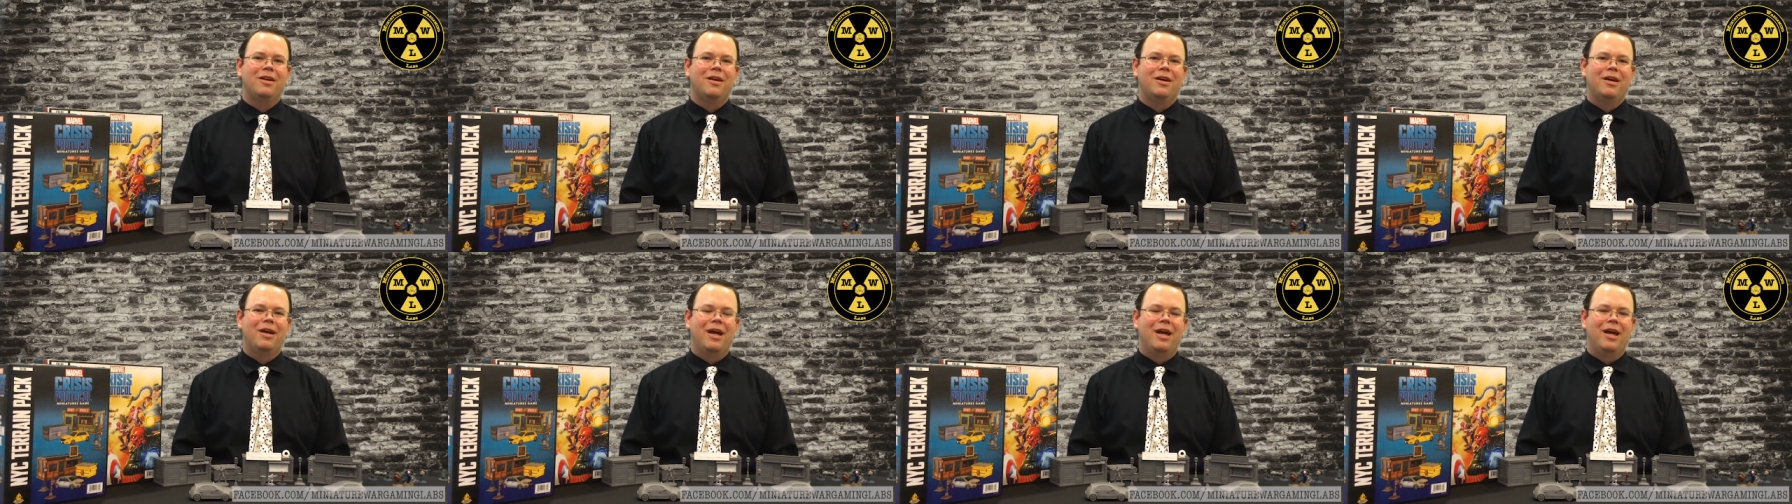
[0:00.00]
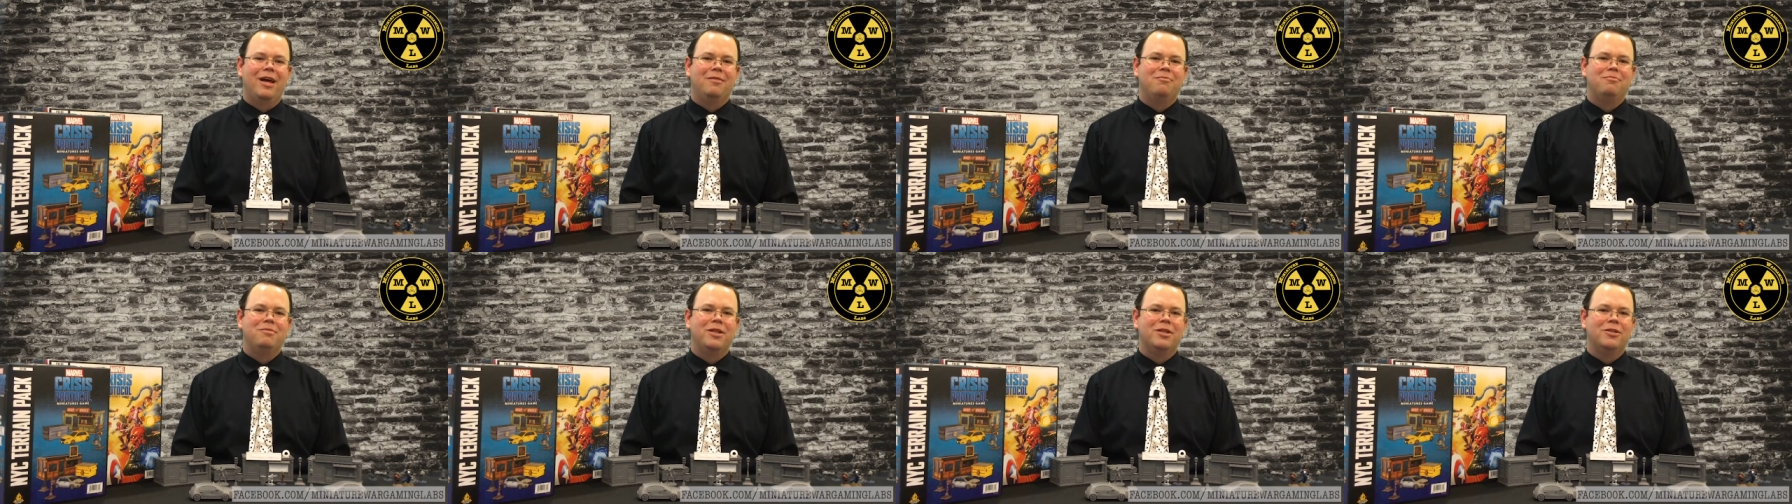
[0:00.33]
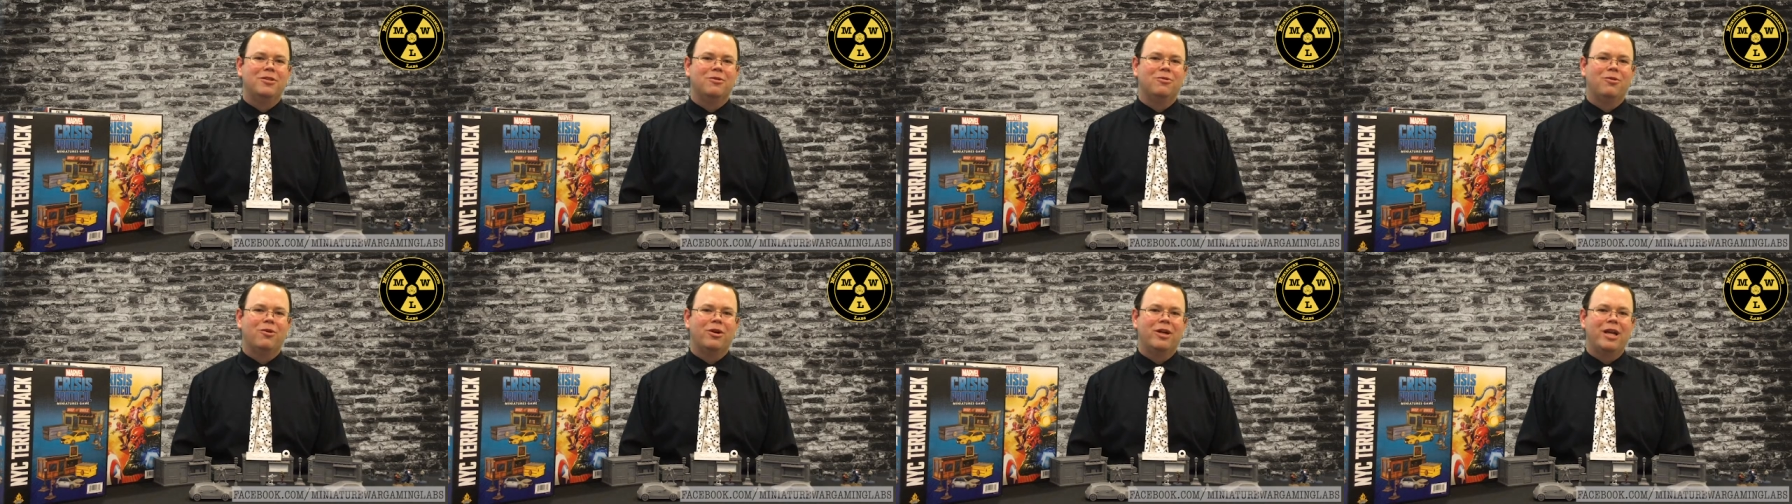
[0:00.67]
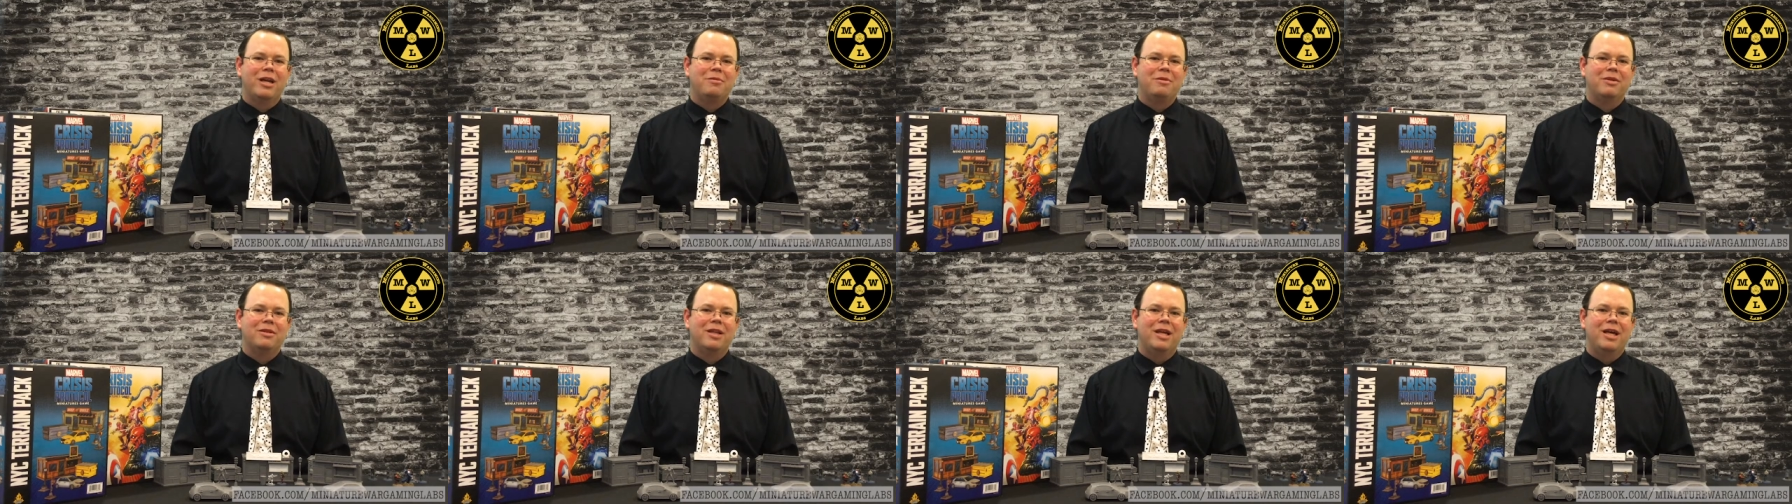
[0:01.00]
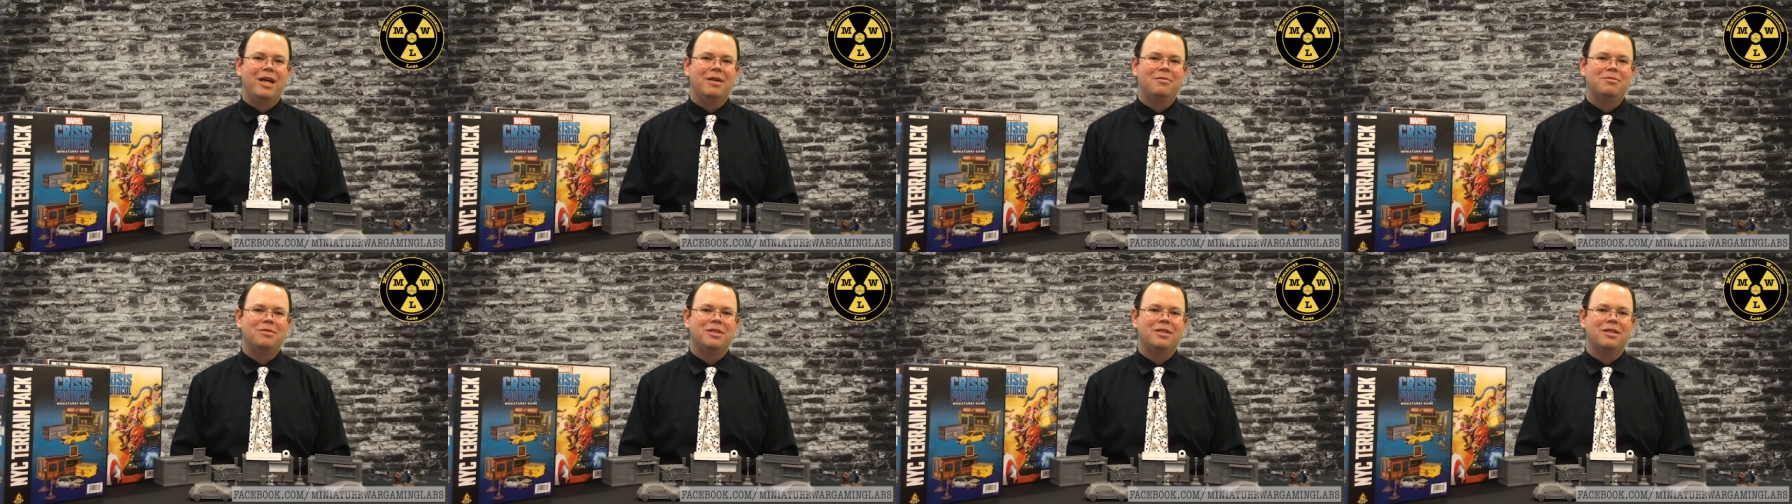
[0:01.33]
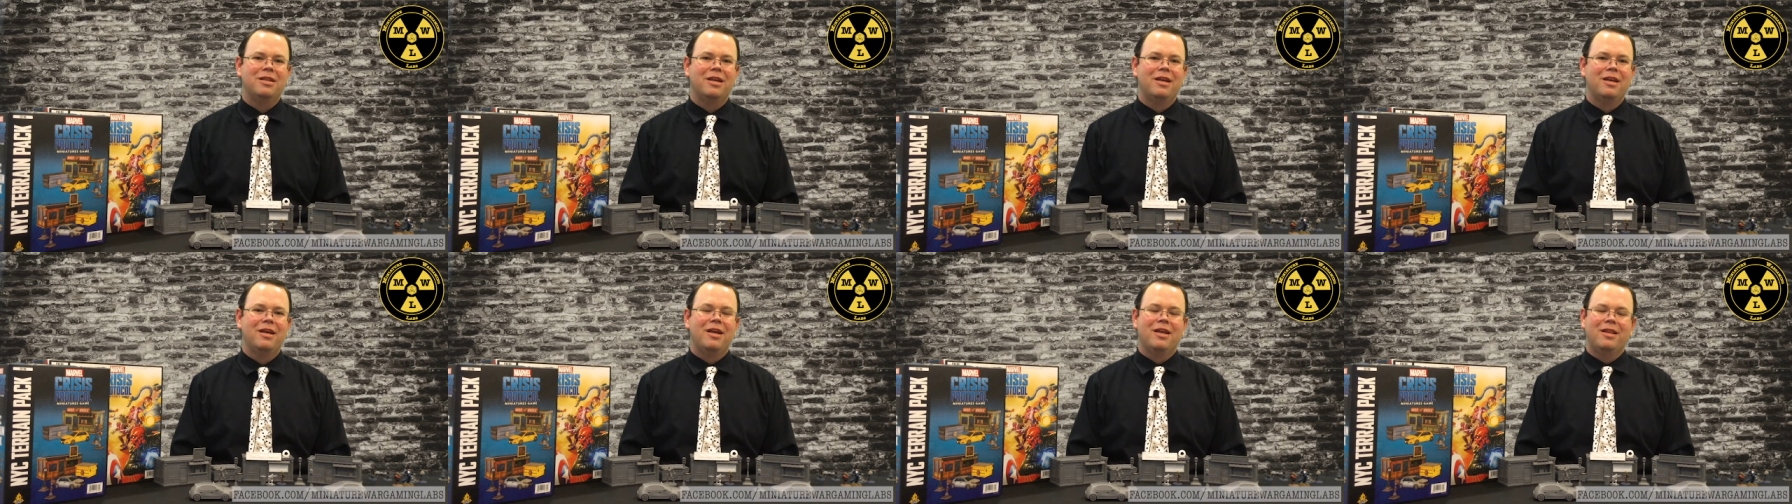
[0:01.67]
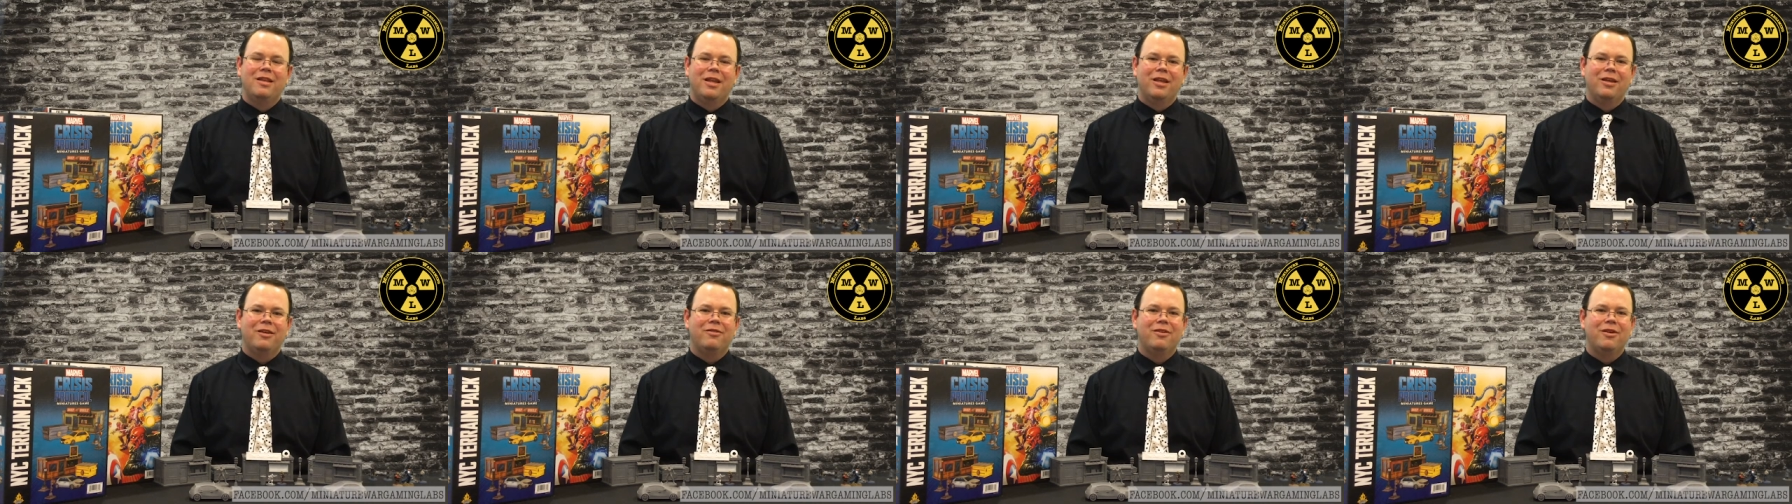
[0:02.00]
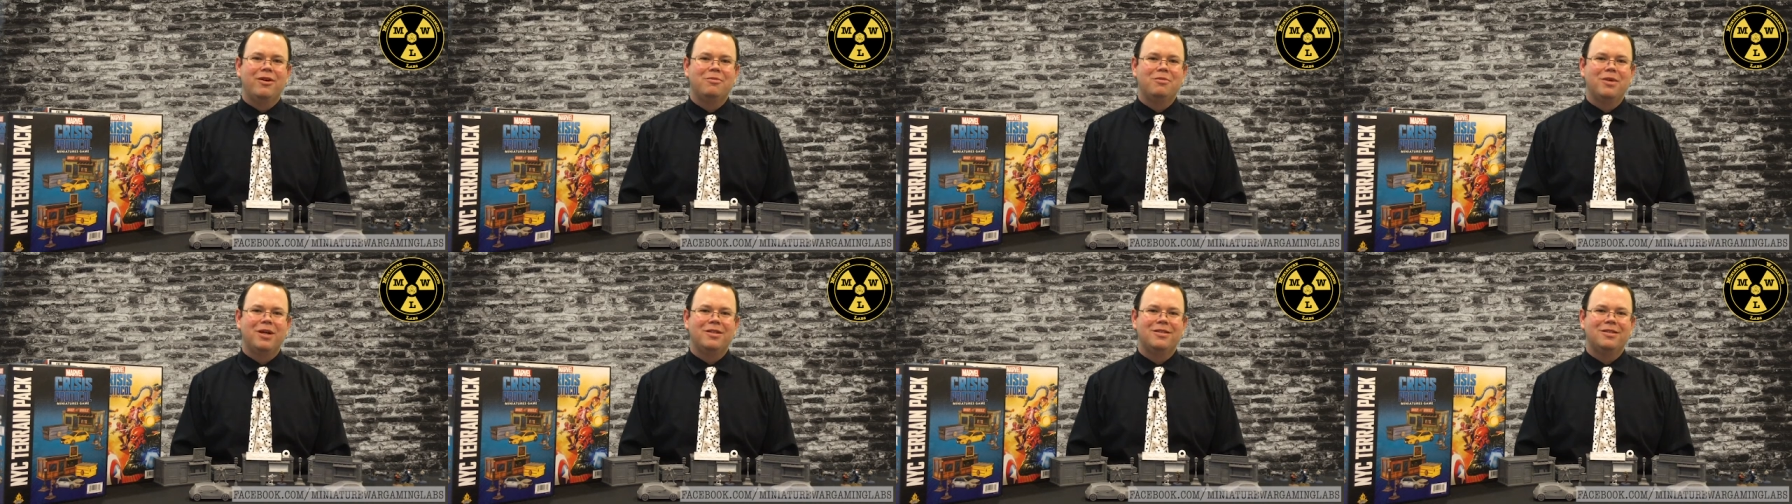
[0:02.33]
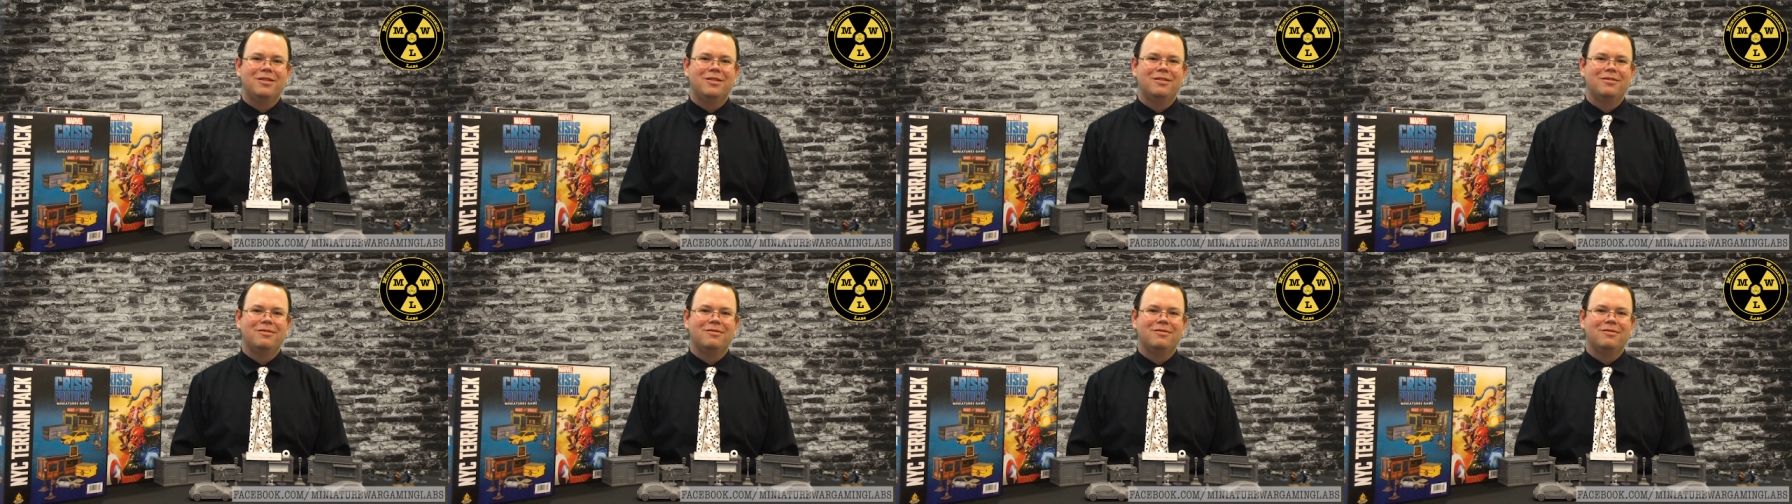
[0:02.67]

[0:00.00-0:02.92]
at Miniature Wargaming Labs. Thank you very much.